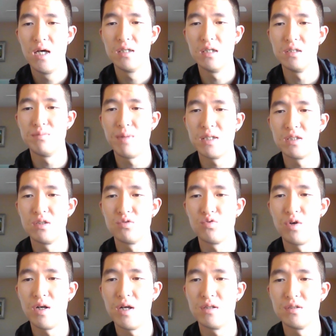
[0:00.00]
This message
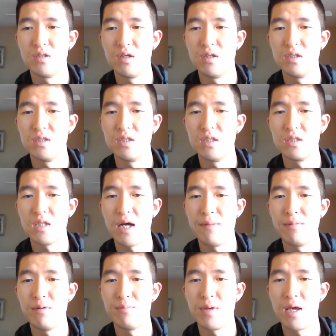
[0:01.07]
for listeners is this
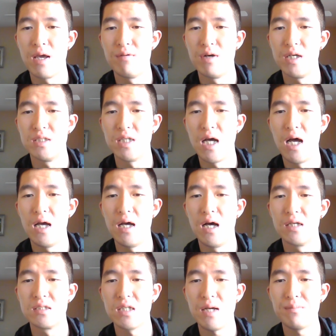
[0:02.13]
type of behavior is
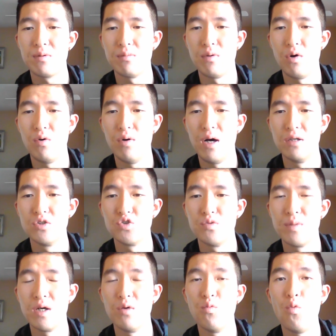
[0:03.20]
unacceptable and
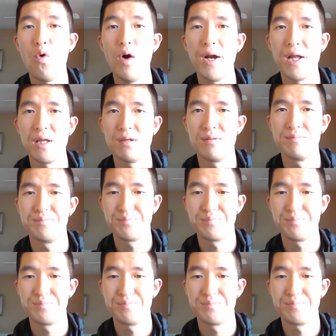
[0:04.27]
should be avoided.